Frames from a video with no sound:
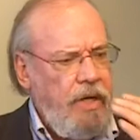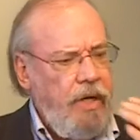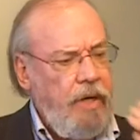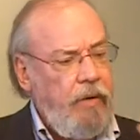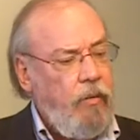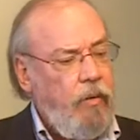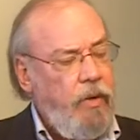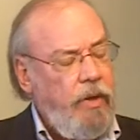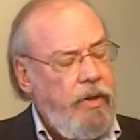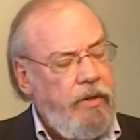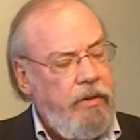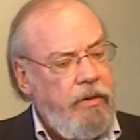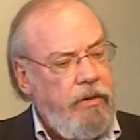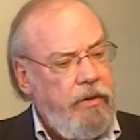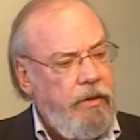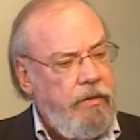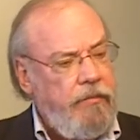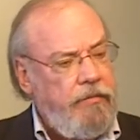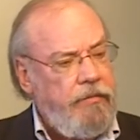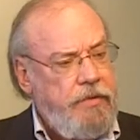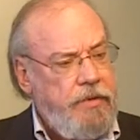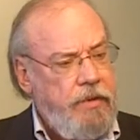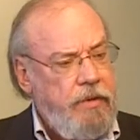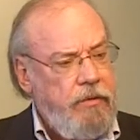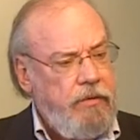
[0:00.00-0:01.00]
I
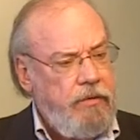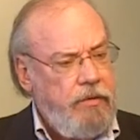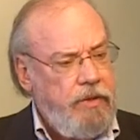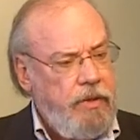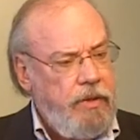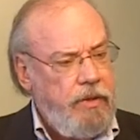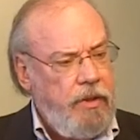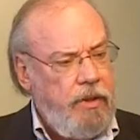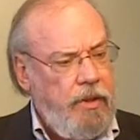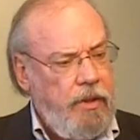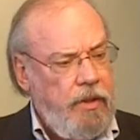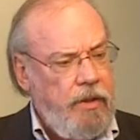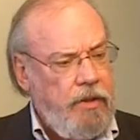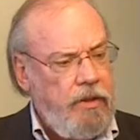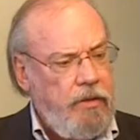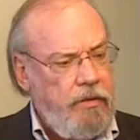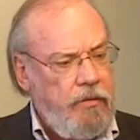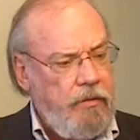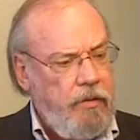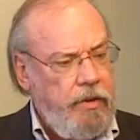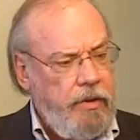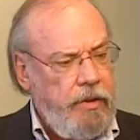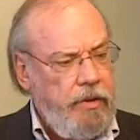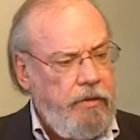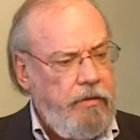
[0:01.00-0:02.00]
wonder if
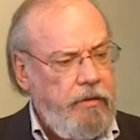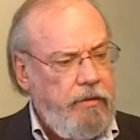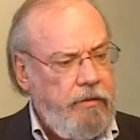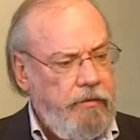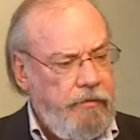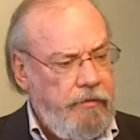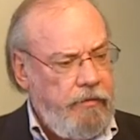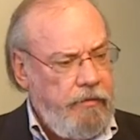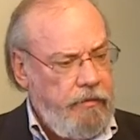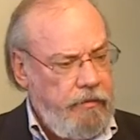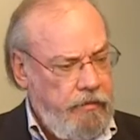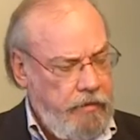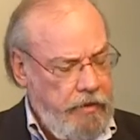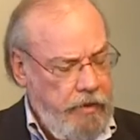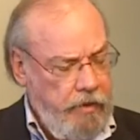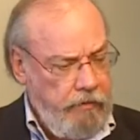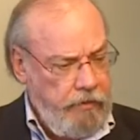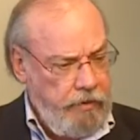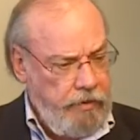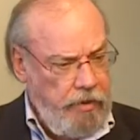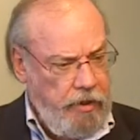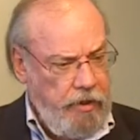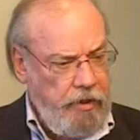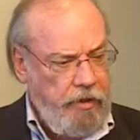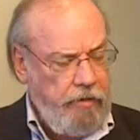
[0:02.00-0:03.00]
Zacchaeus, that
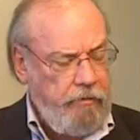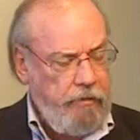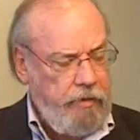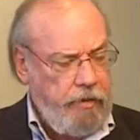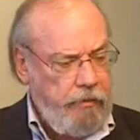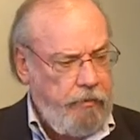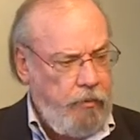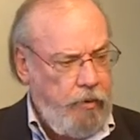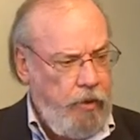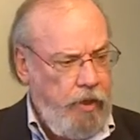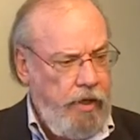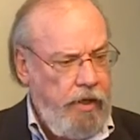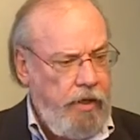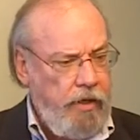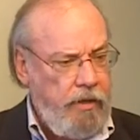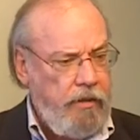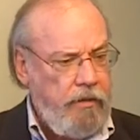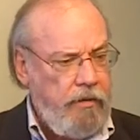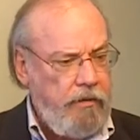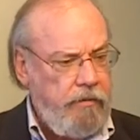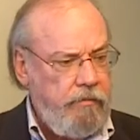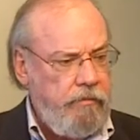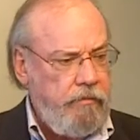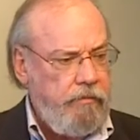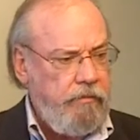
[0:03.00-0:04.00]
was him at
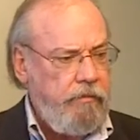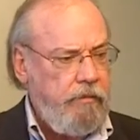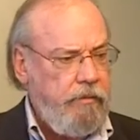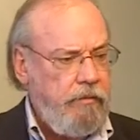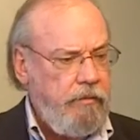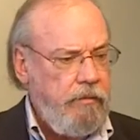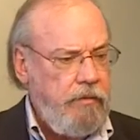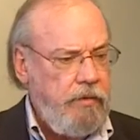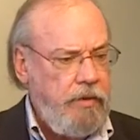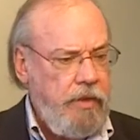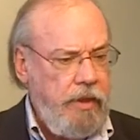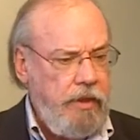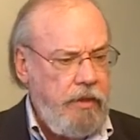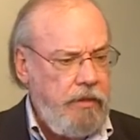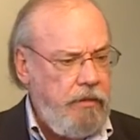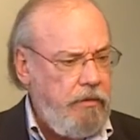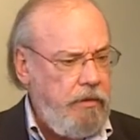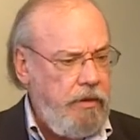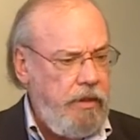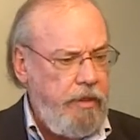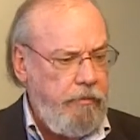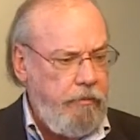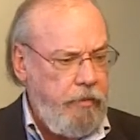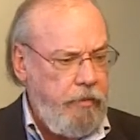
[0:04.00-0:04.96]
prayer, saying, Lord,